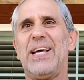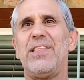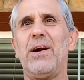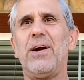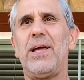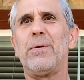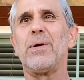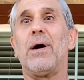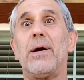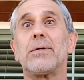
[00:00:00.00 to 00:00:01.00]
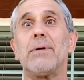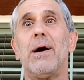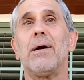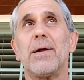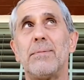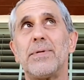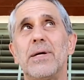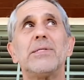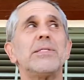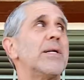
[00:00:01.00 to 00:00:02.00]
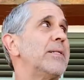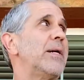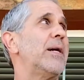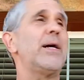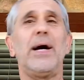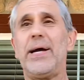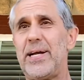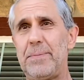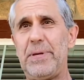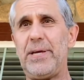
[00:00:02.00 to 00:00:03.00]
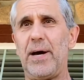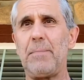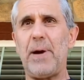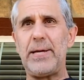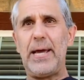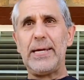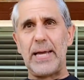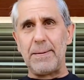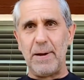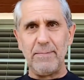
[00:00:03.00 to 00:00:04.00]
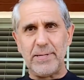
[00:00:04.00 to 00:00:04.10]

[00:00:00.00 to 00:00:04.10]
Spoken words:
they were a hard crowd. I'm telling you, I had to be on my A game every